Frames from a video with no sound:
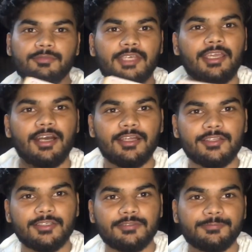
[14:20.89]
King
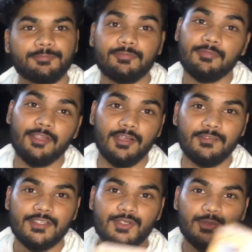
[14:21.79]
Arthur.
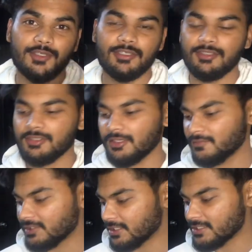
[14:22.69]
Lovely story,
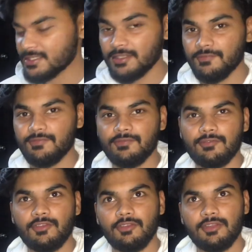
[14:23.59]
love the tale,
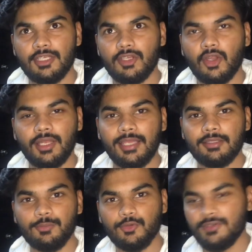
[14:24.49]
did not like
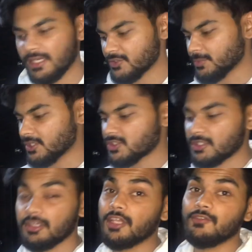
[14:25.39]
the movie as much,
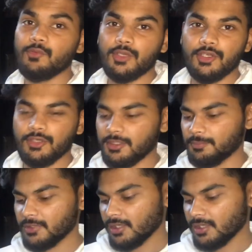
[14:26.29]
love the video game.